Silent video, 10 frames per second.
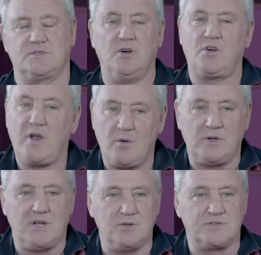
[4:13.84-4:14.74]
it's not great
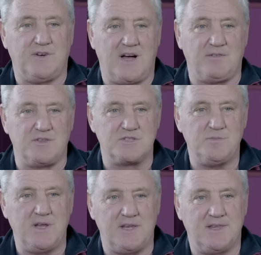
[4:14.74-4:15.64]
when you lose five on the
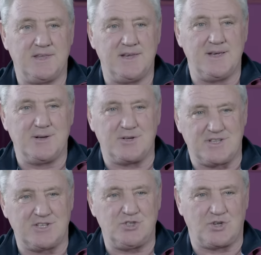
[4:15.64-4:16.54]
spin, because
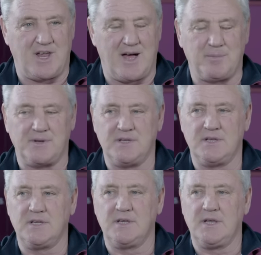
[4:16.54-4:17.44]
that shouldn't happen.
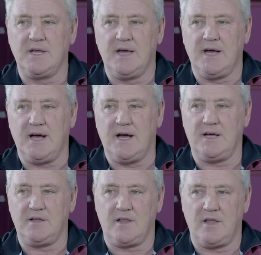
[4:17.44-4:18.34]

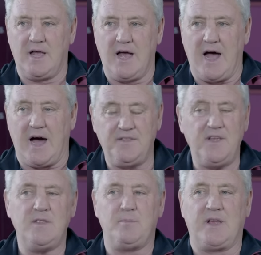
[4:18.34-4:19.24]
Uh, I
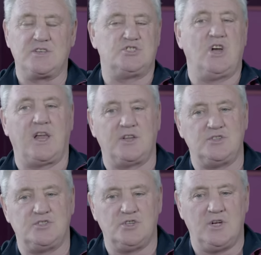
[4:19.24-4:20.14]
think the biggest
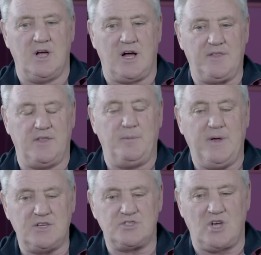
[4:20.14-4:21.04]
challenge, uh, the
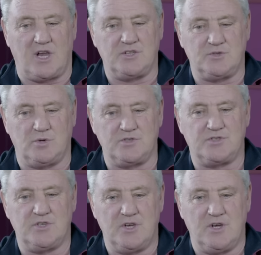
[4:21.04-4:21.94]
biggest challenge
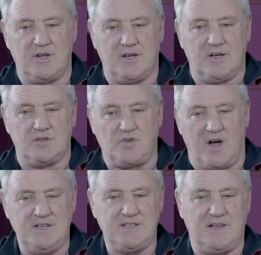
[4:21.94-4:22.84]
was
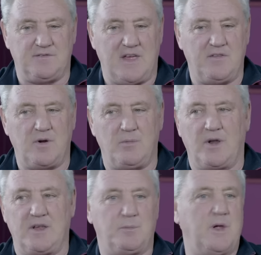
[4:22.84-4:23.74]
trying to lift
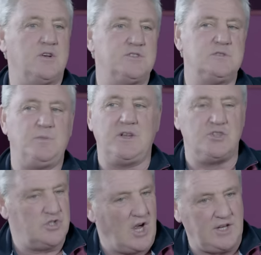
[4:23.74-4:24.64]
everybody because there's
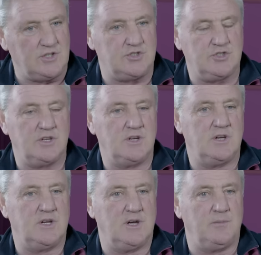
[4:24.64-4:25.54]
been change
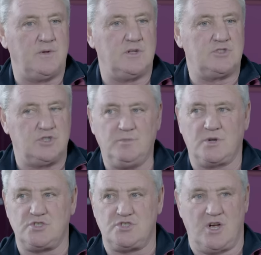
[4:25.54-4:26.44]
and too
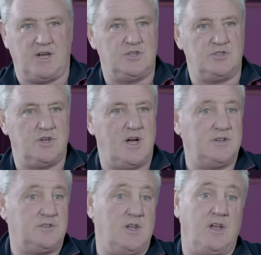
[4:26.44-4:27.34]
much change
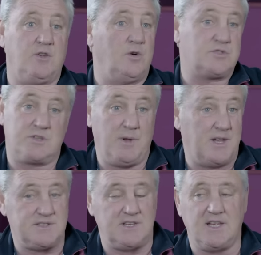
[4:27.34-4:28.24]
and, and no
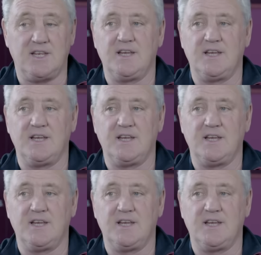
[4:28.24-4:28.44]
stability.